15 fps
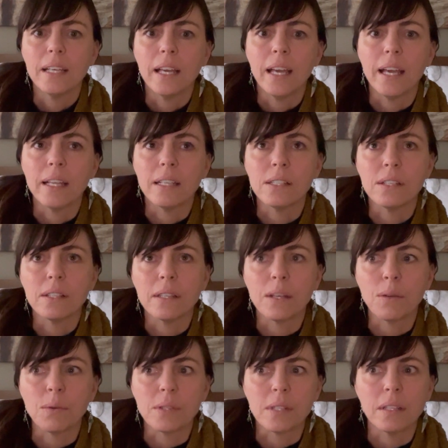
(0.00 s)
And
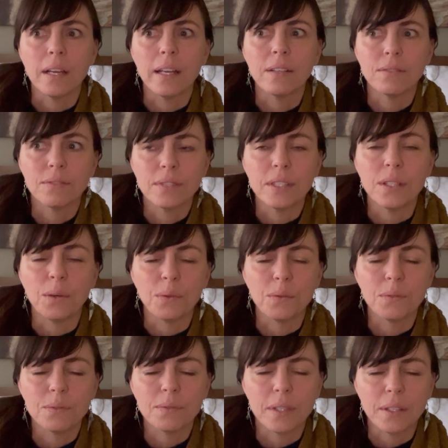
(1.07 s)
there was a lot of,
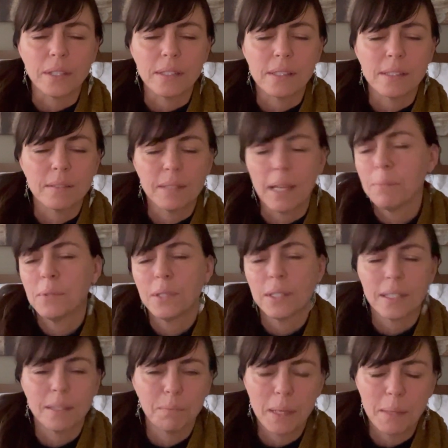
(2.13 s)
very
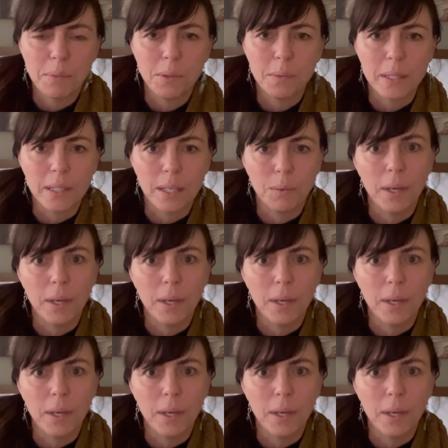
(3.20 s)
skeptic people being like,